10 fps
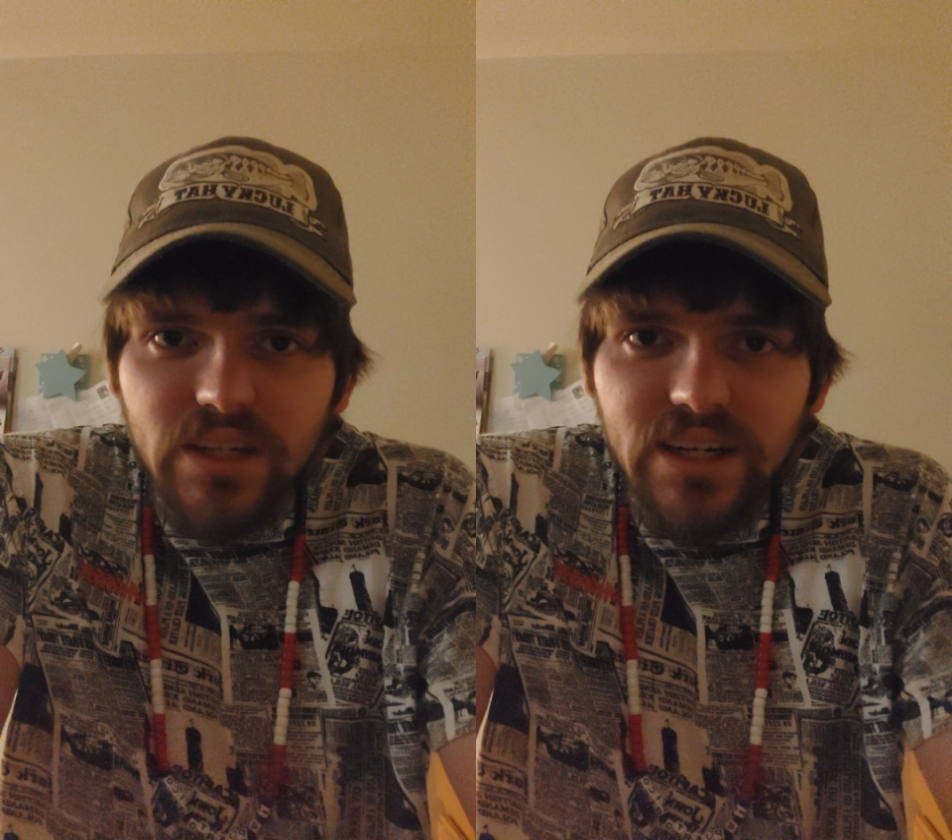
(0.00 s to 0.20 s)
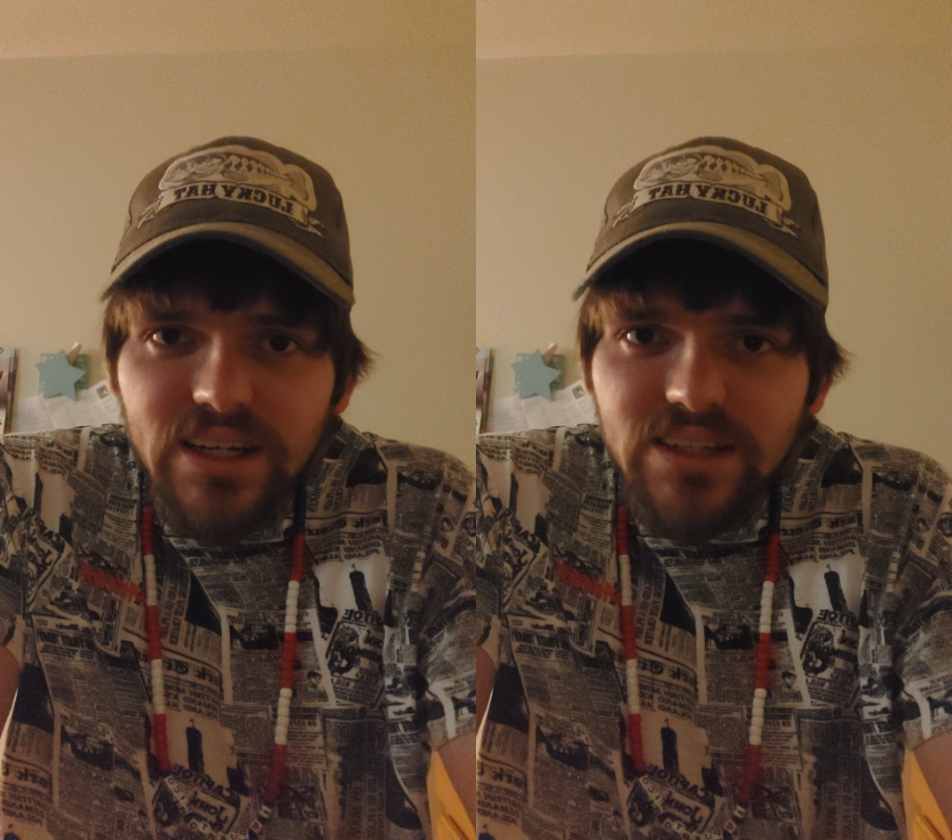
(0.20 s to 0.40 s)

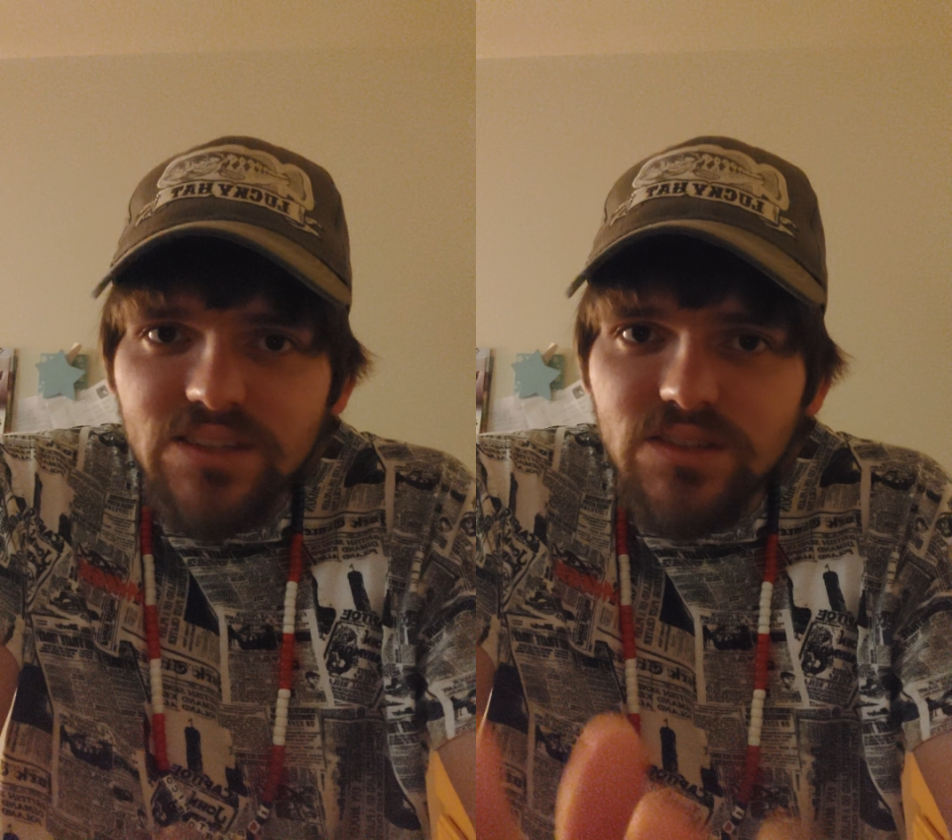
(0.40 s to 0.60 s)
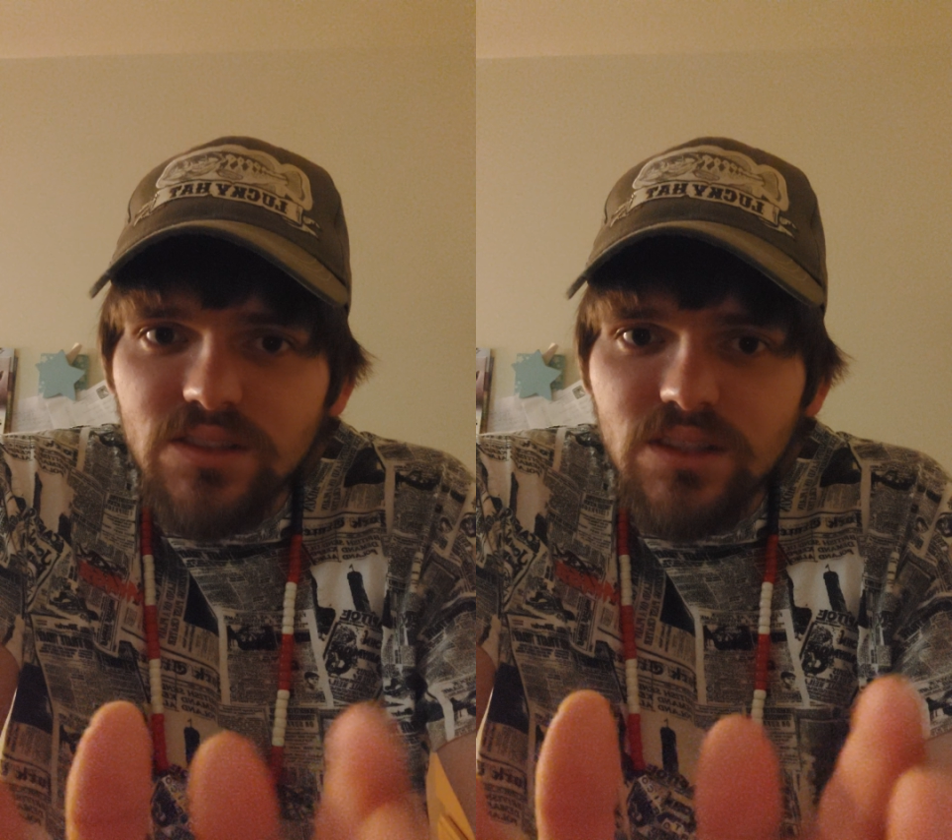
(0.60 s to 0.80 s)

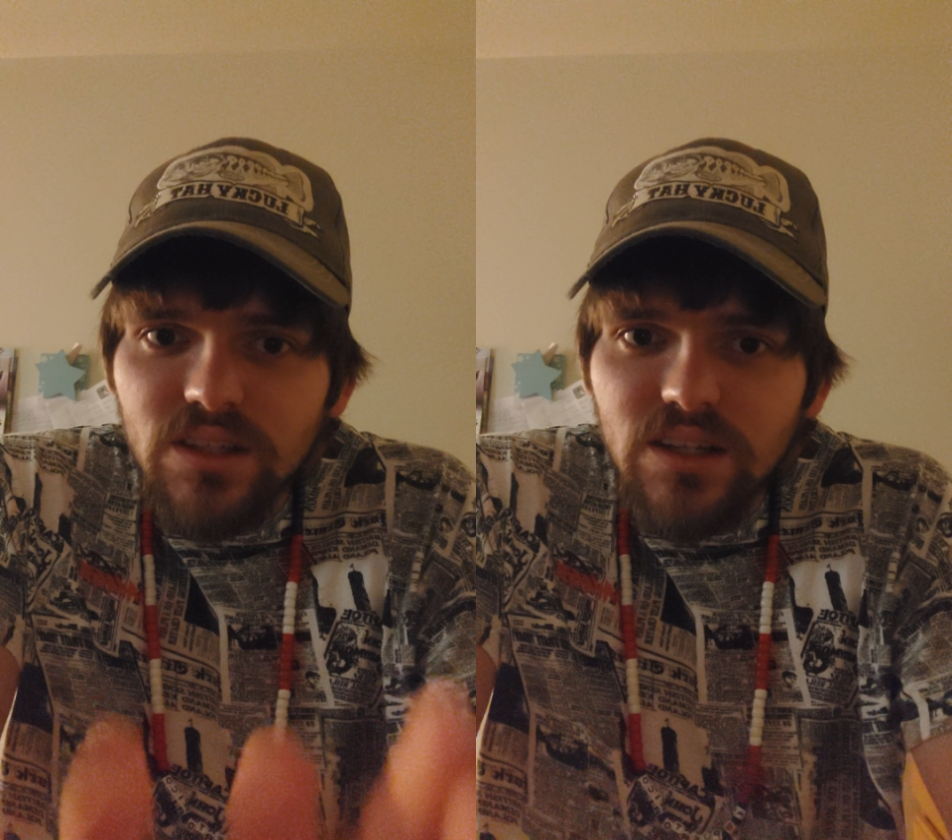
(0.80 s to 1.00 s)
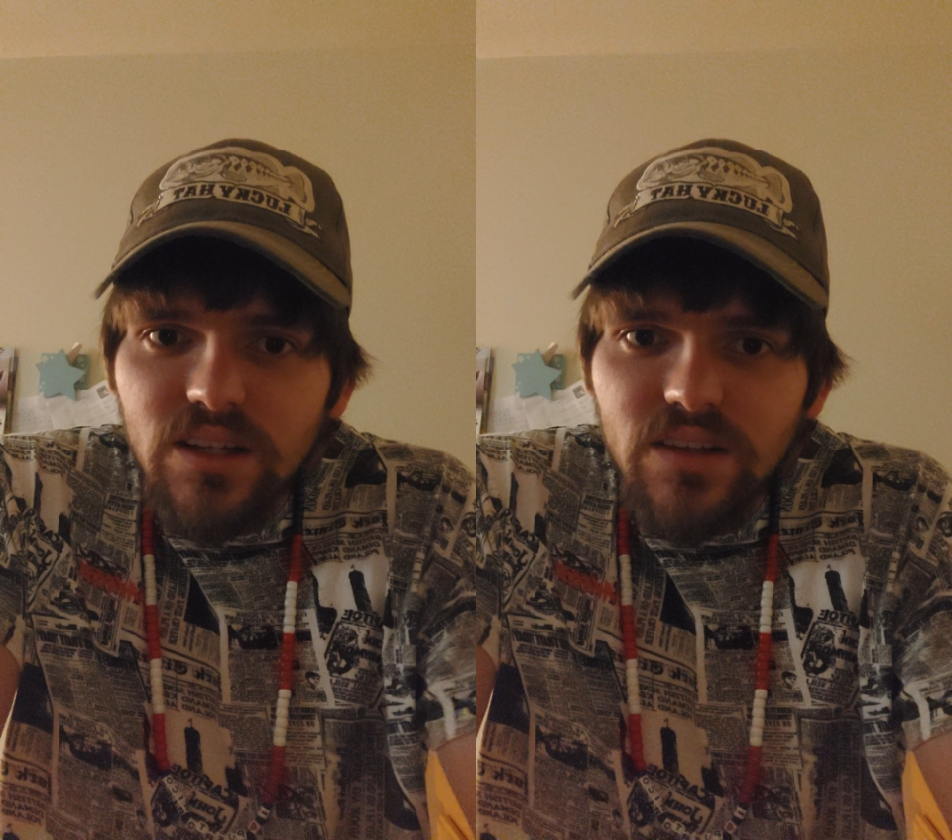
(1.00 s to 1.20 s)
guys,
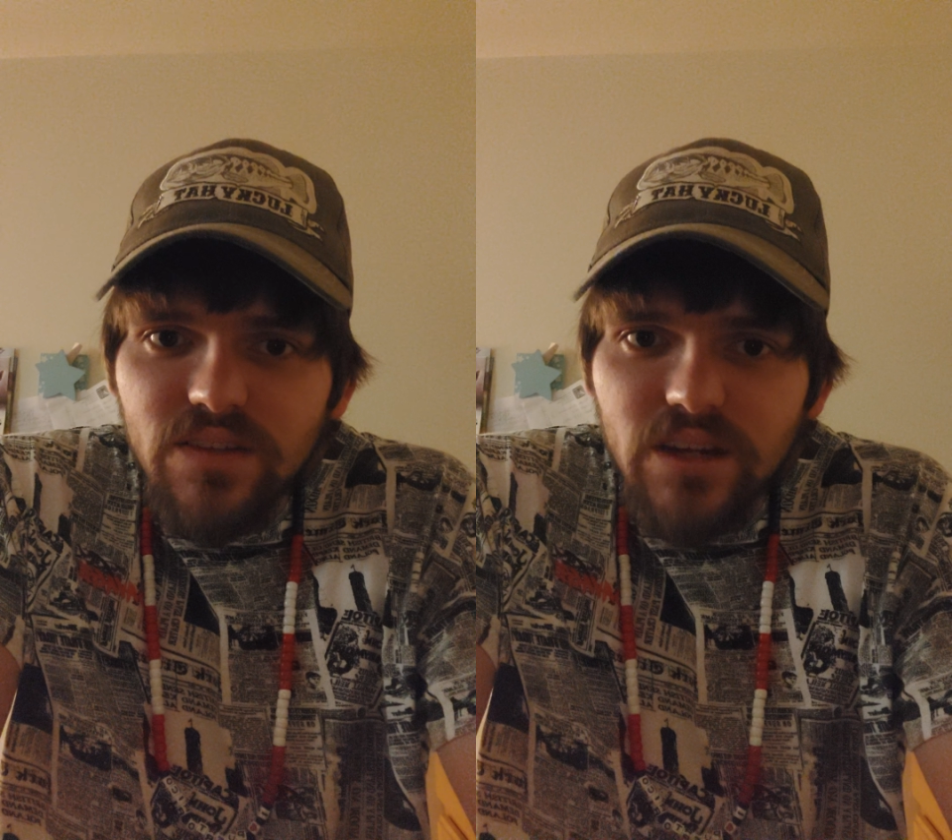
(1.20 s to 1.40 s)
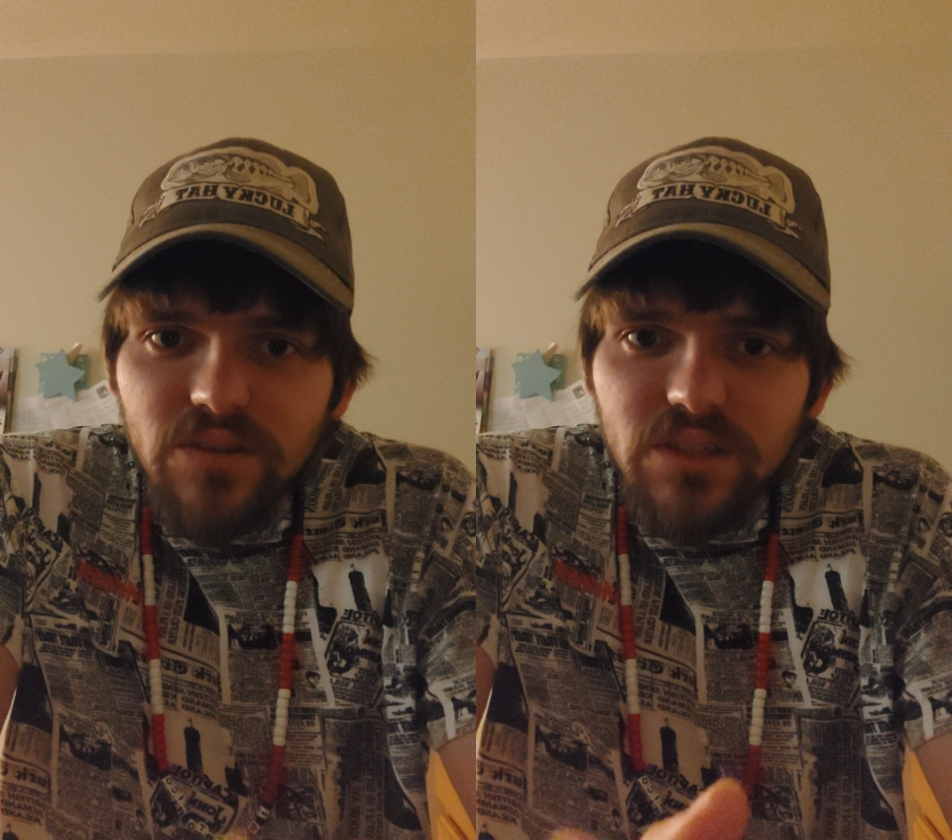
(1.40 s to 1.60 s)

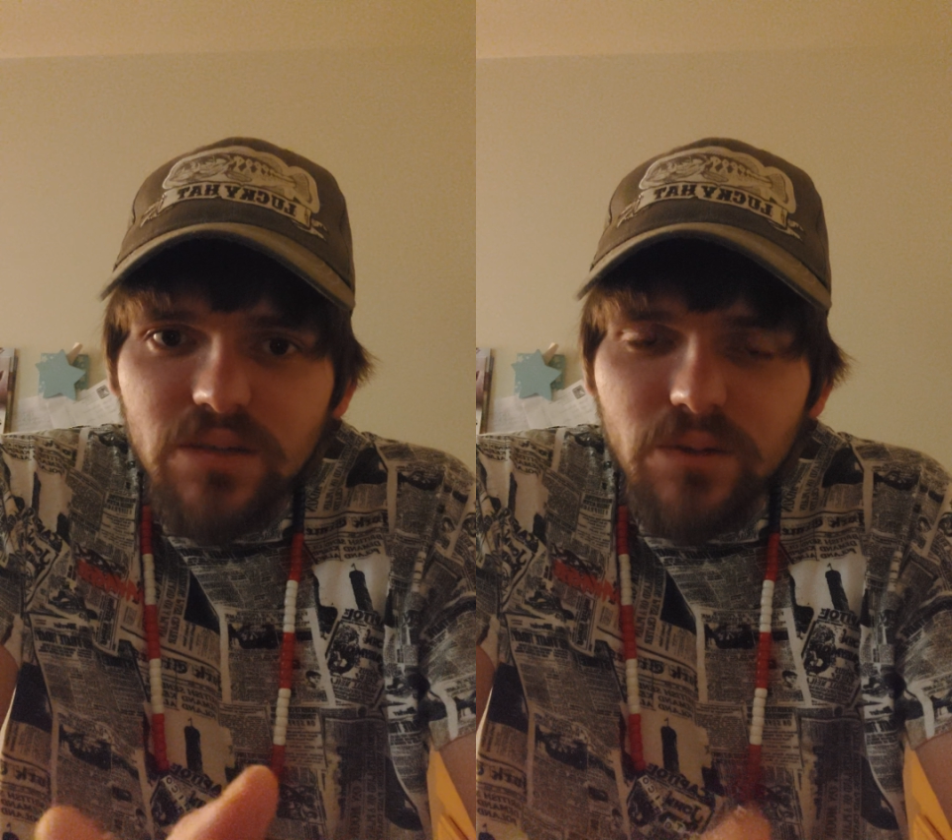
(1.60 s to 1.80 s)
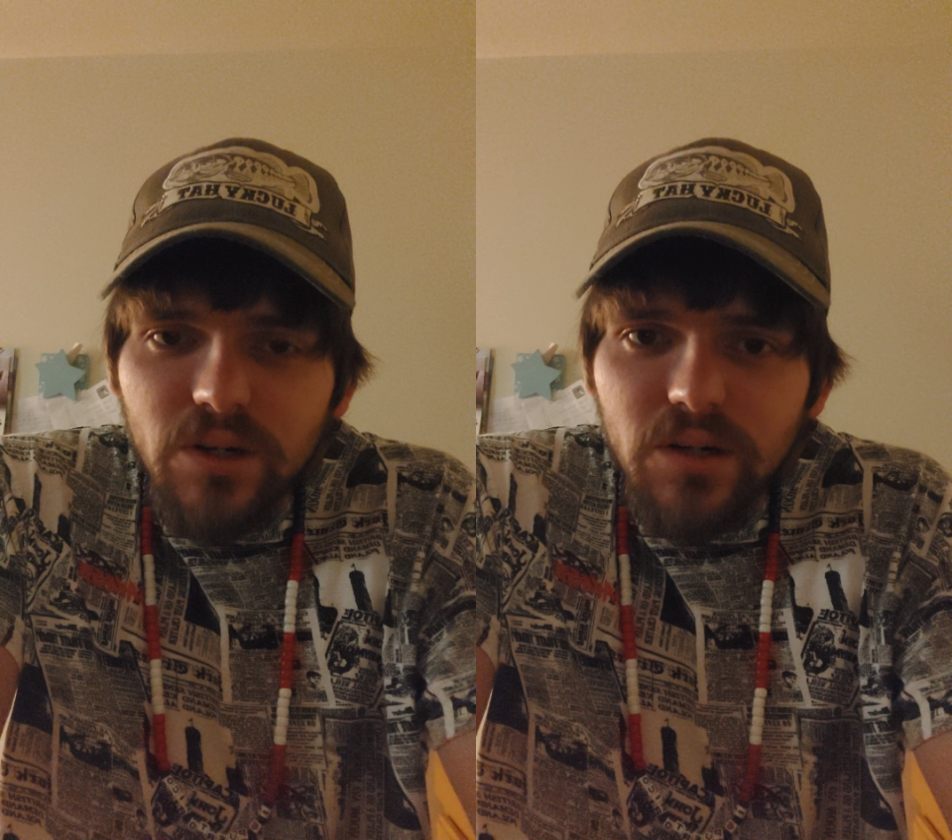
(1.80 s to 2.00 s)
never
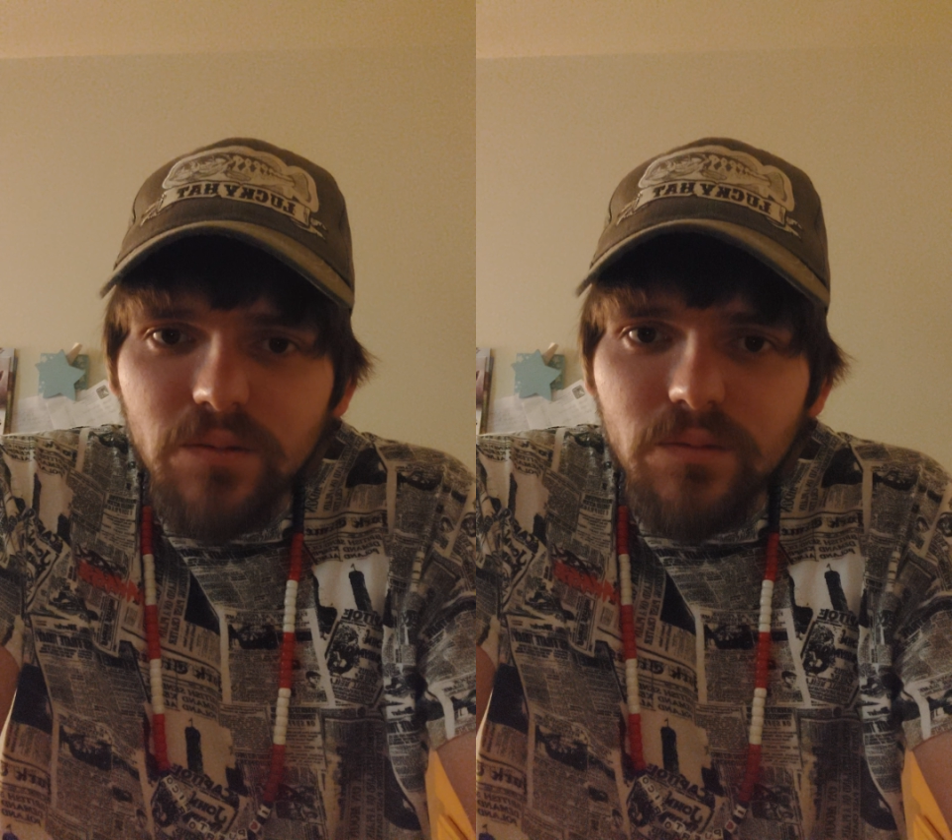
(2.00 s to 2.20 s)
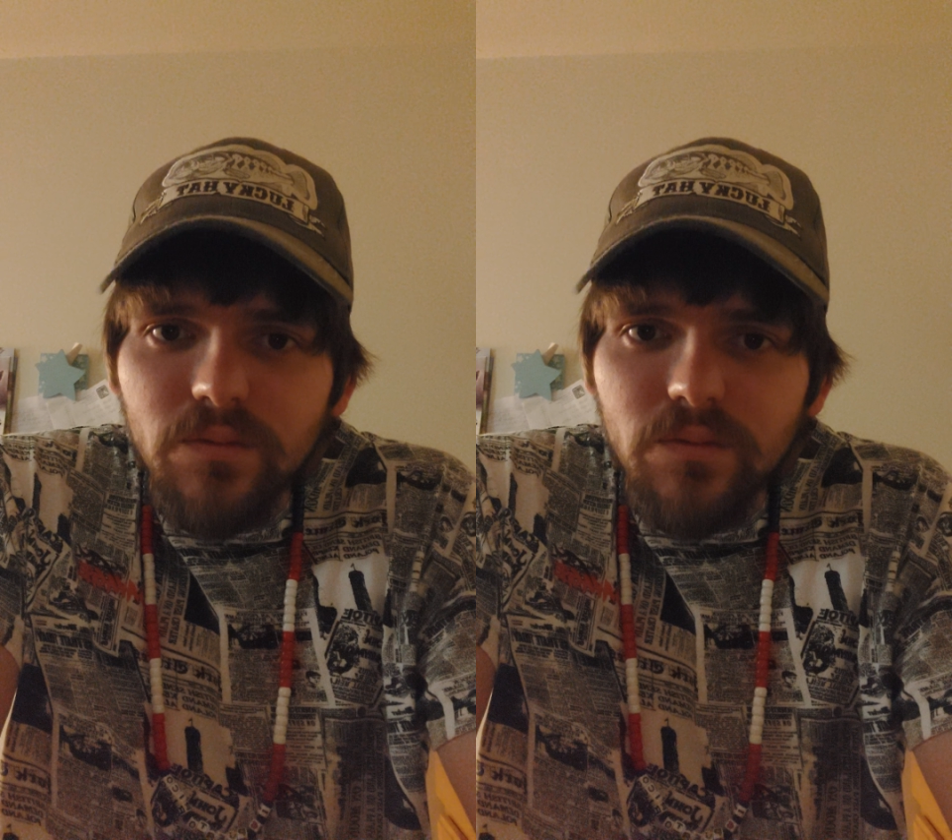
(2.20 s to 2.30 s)
give up